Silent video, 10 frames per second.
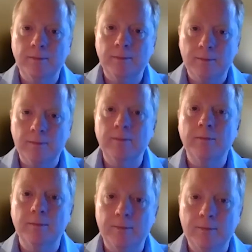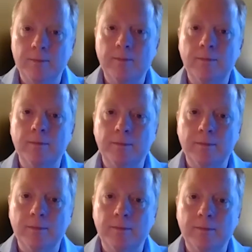
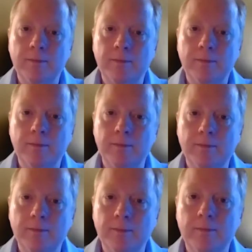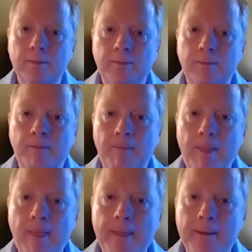
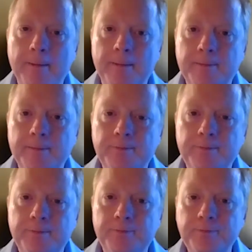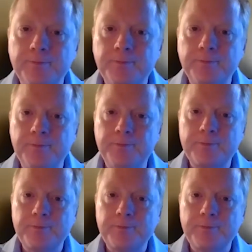No words are spoken by the person on screen.